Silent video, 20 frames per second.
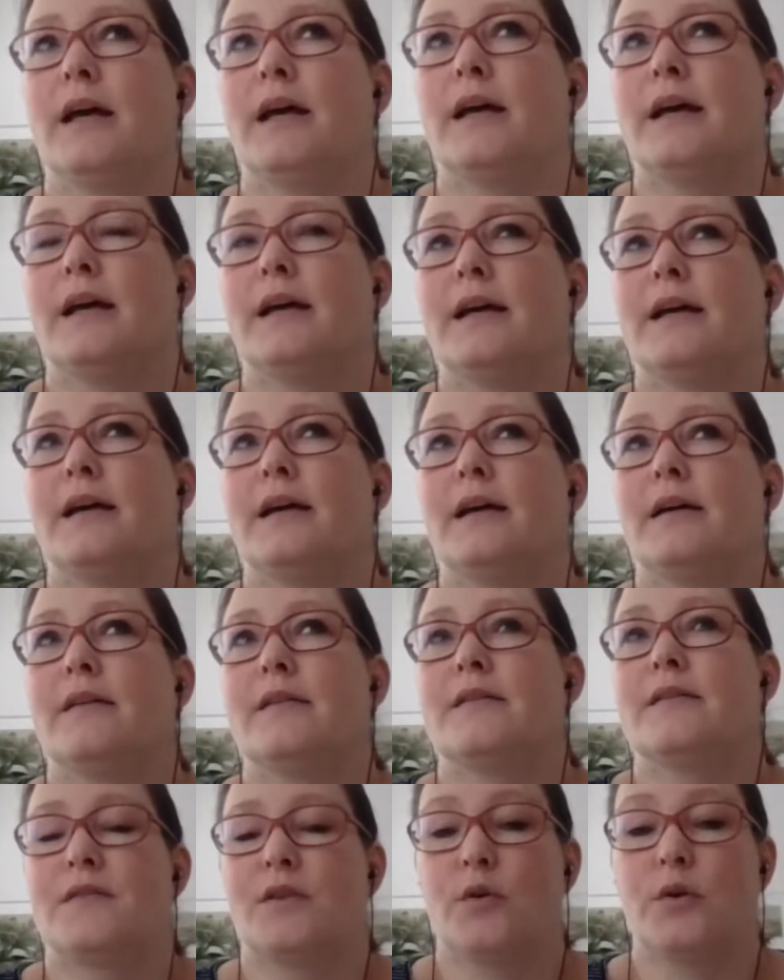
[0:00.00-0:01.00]

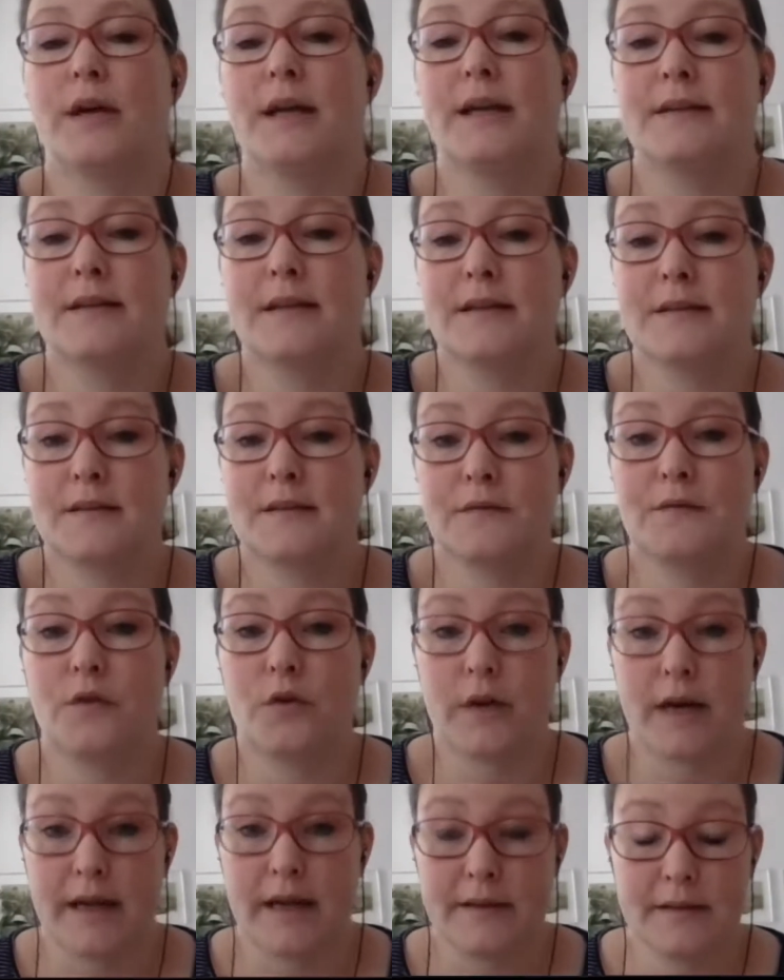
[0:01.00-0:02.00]
So it is,
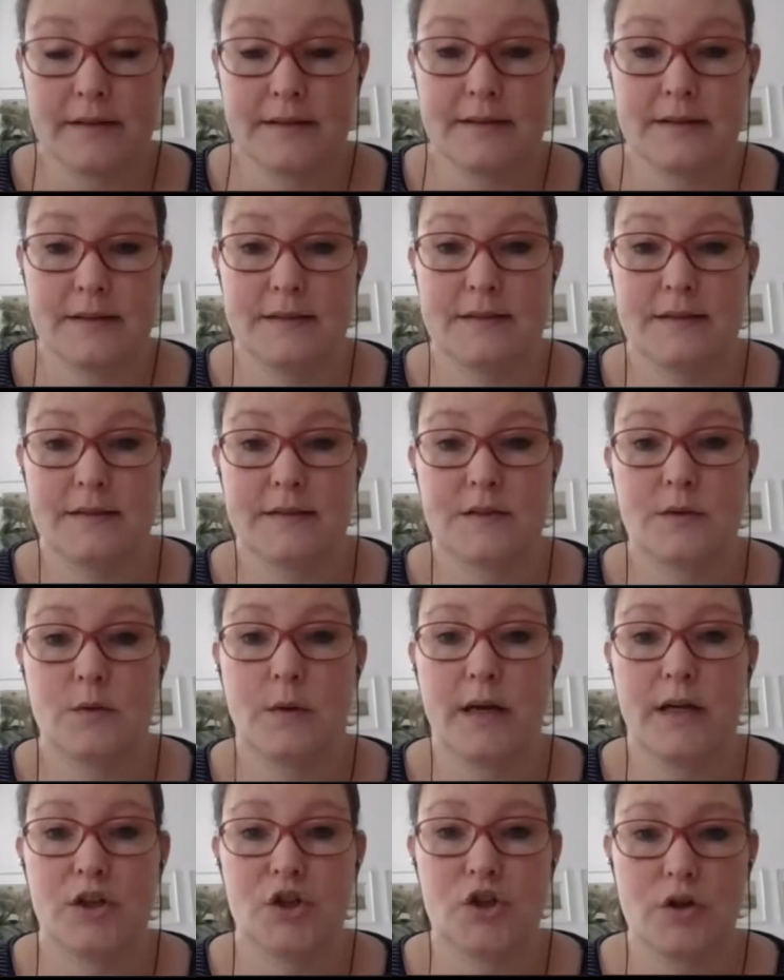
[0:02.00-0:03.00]
for ethicists, it's
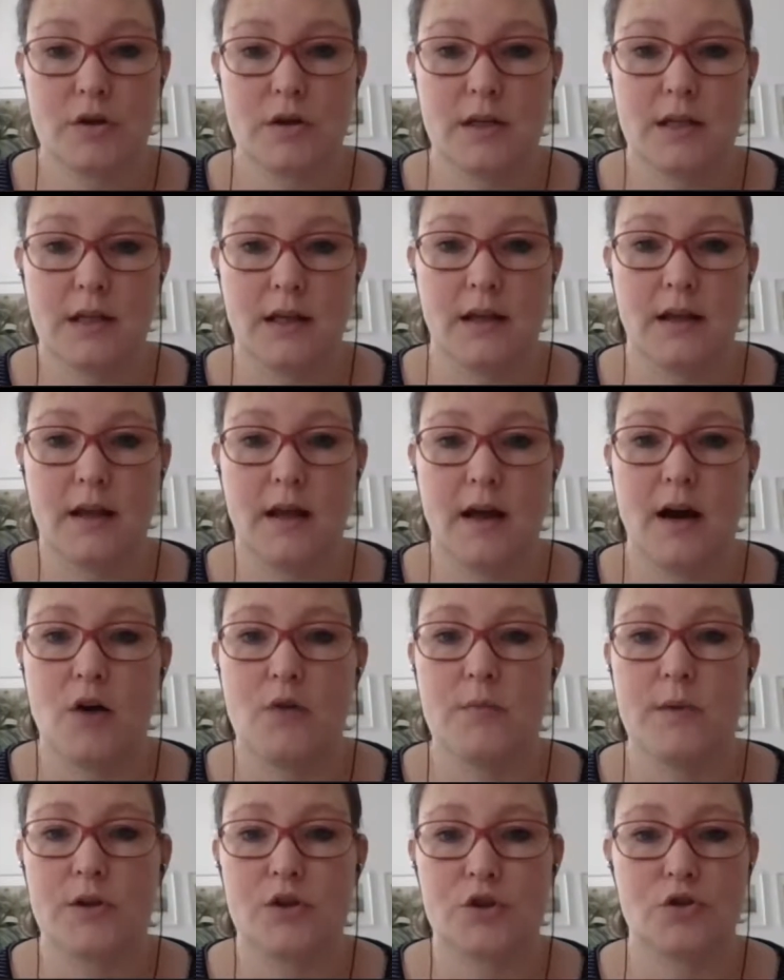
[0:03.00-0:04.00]
quite shocking how
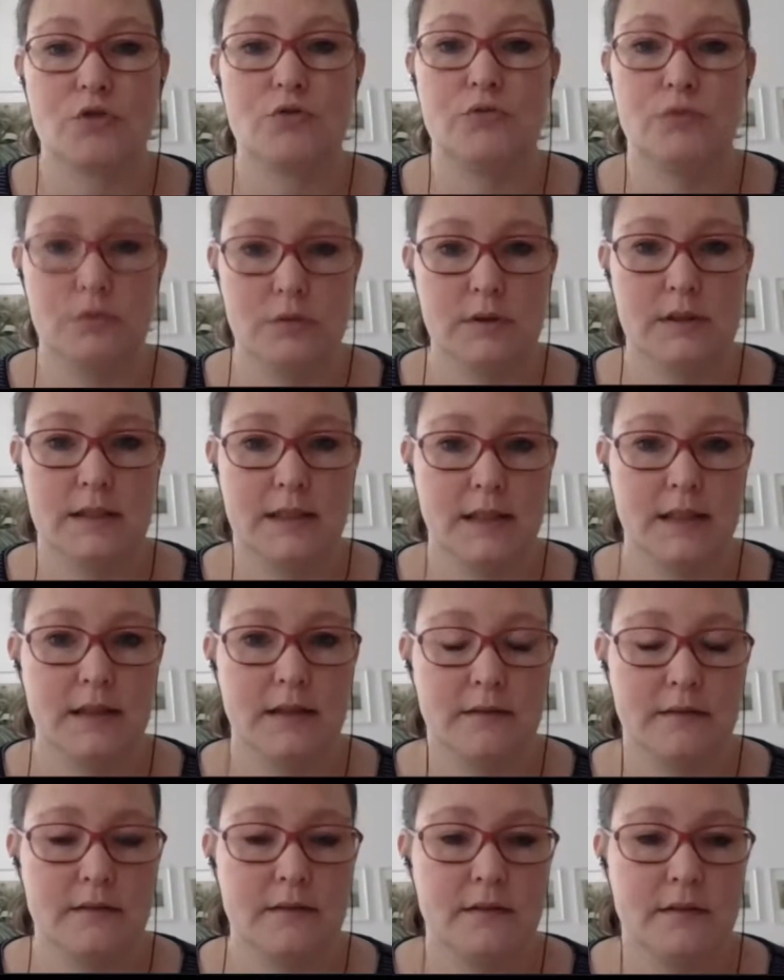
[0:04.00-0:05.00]
much
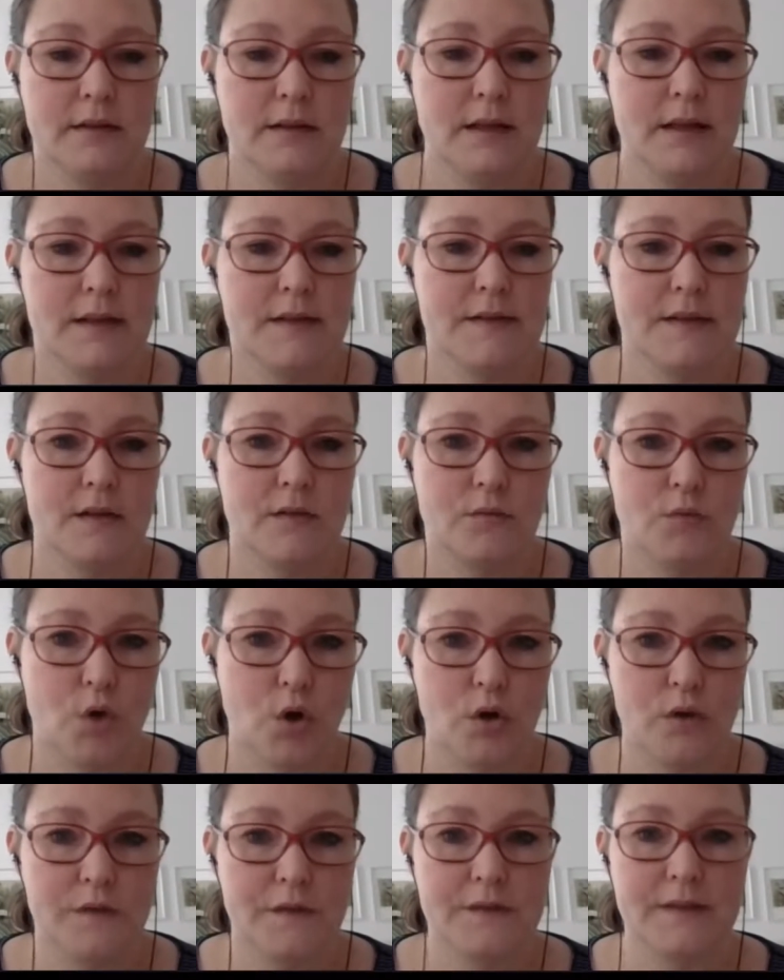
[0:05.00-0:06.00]
cruelty is
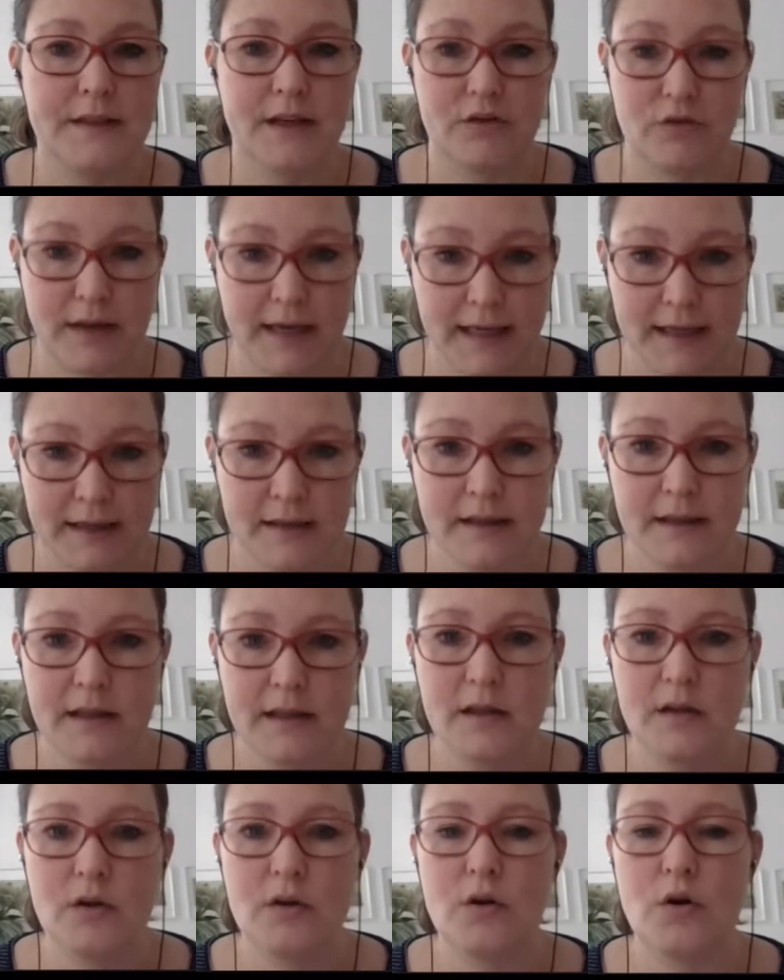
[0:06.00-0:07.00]
involved directly
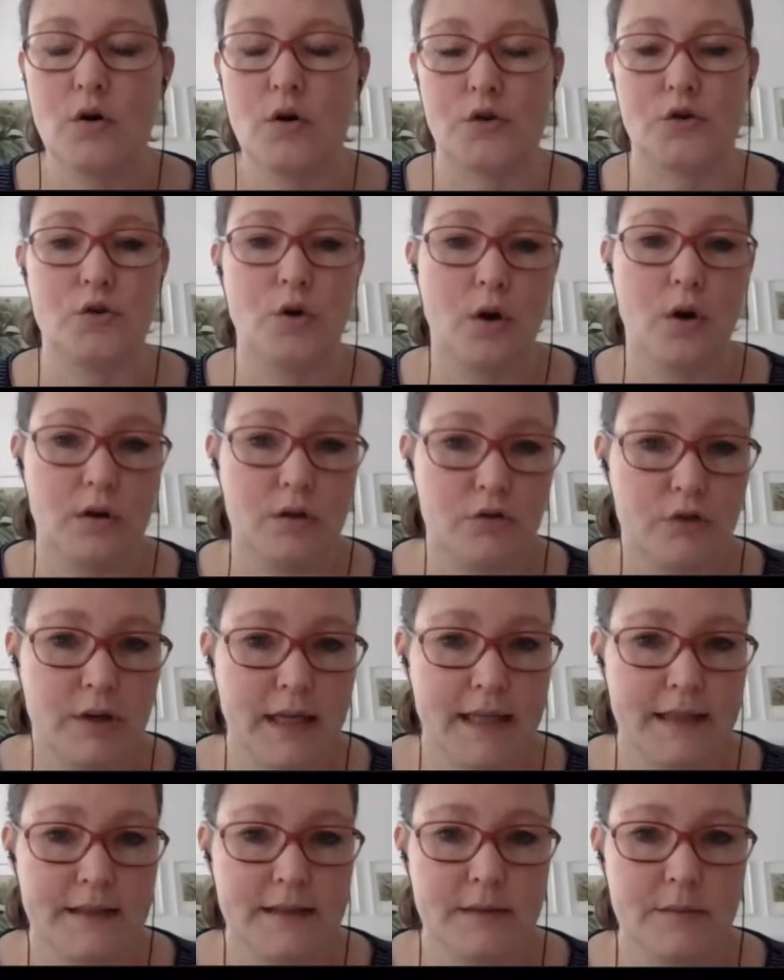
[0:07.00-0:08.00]
or
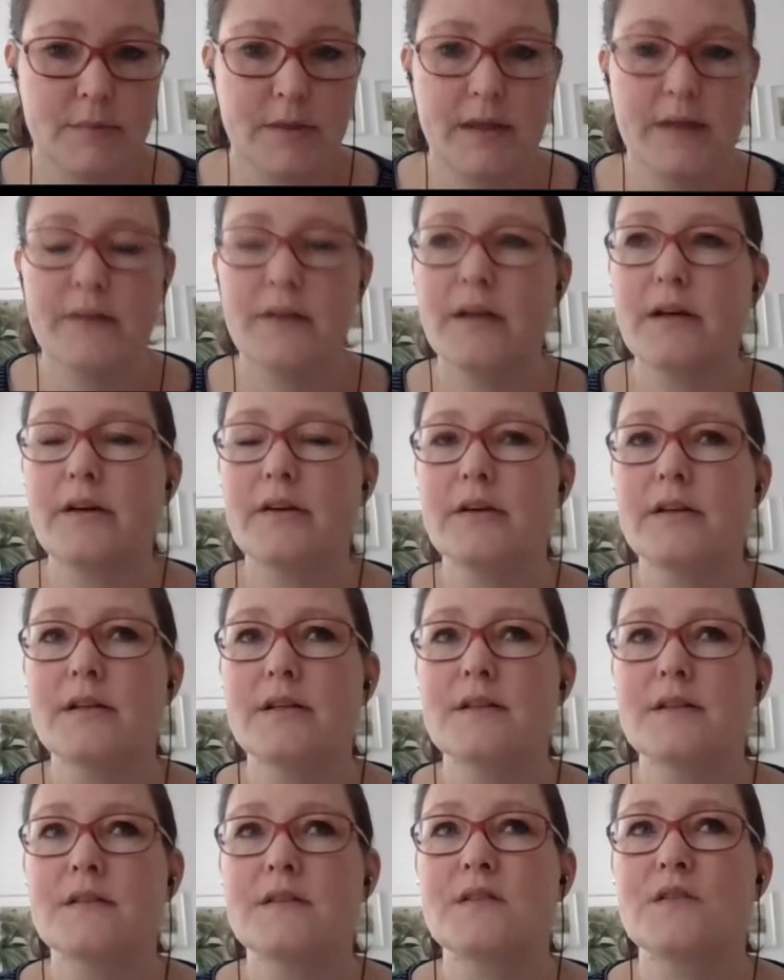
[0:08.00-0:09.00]
tolerated by the
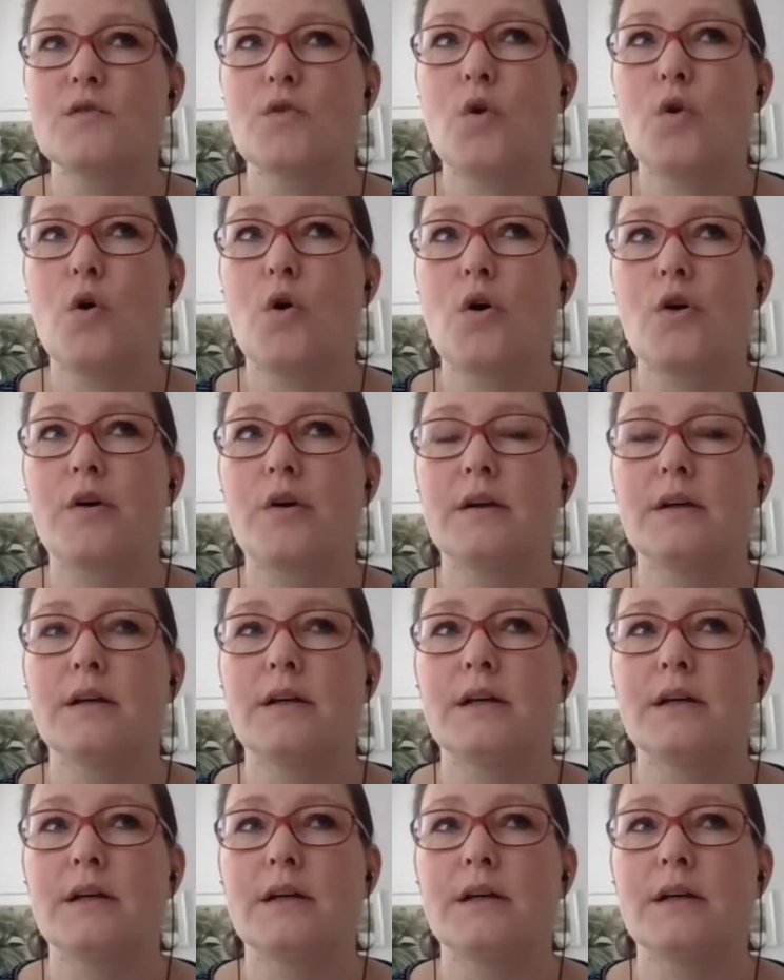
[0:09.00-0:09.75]
artists, or